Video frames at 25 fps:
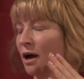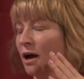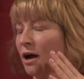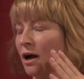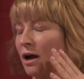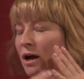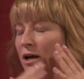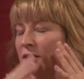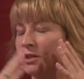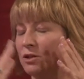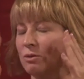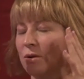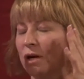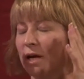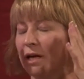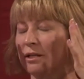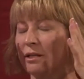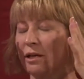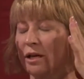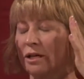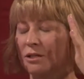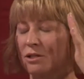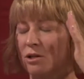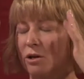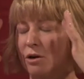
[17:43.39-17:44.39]
I try
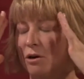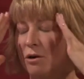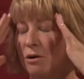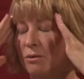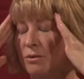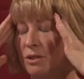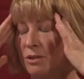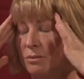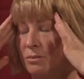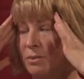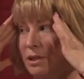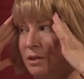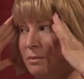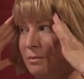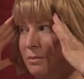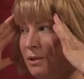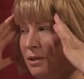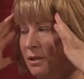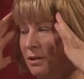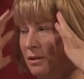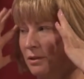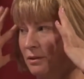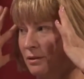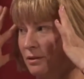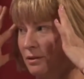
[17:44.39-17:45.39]
not to always be up
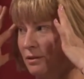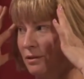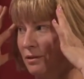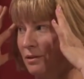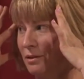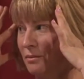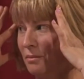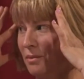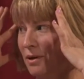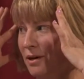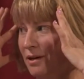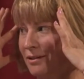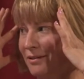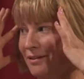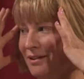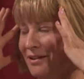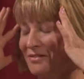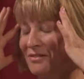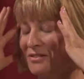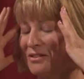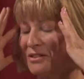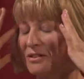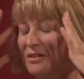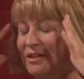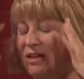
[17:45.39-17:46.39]
in the mind
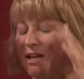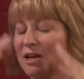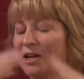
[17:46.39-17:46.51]
level,